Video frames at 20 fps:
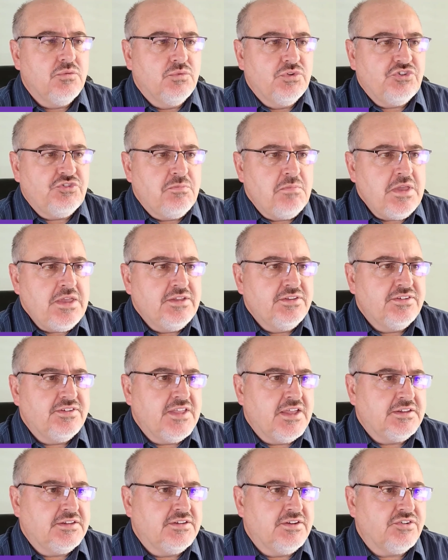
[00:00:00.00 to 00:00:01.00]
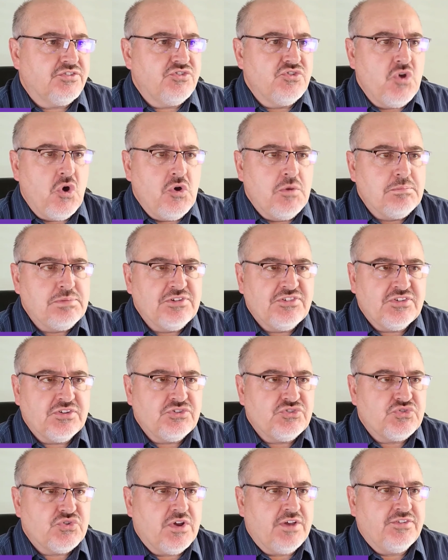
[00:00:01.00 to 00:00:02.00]
which means that there's no
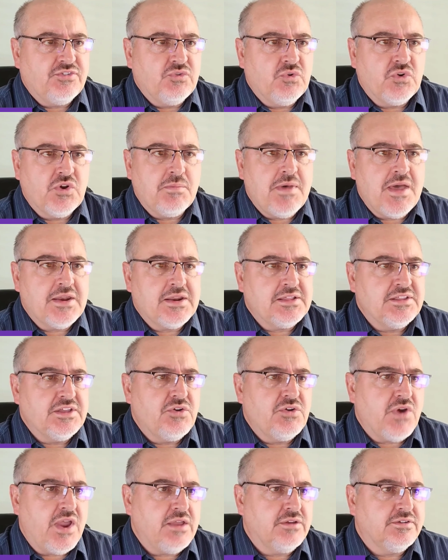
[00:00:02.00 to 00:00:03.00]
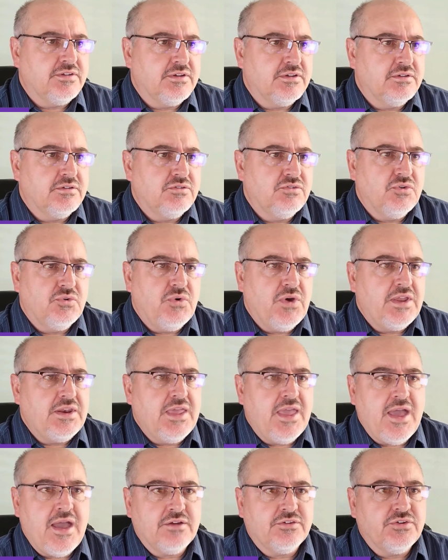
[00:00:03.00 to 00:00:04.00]
implicit trust automatically granted to
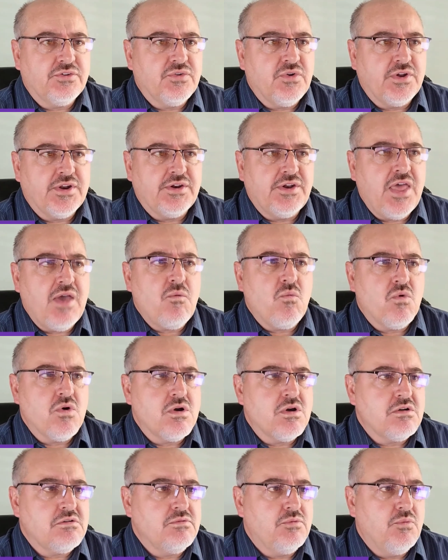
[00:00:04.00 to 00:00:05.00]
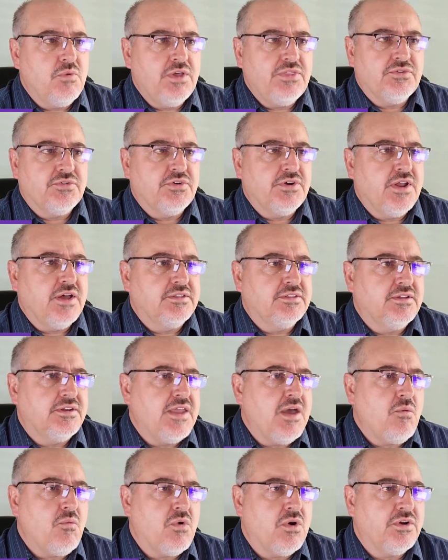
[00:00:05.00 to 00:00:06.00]
any actor on a network, whether or not the
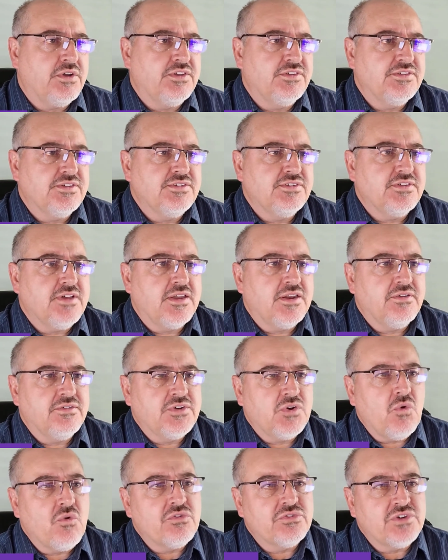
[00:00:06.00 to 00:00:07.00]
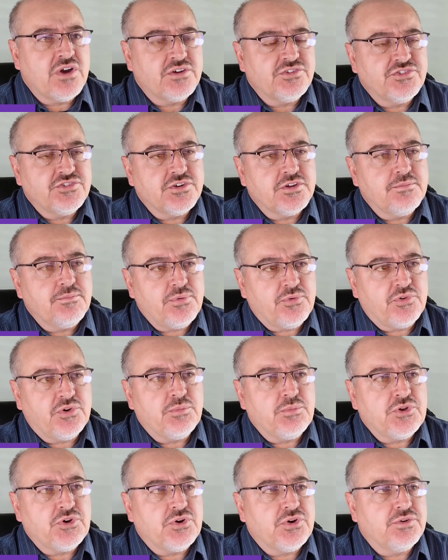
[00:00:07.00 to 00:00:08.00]
network is inside of an overarching
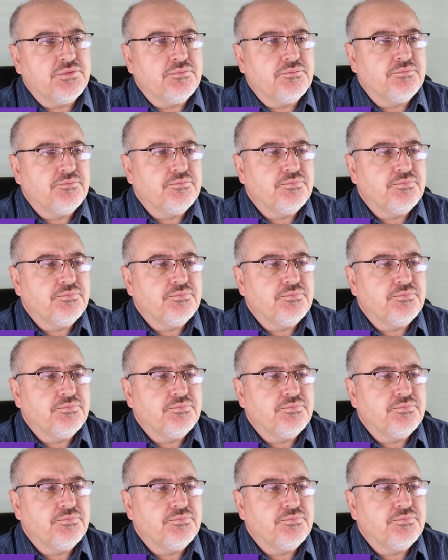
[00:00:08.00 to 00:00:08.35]
perimeter.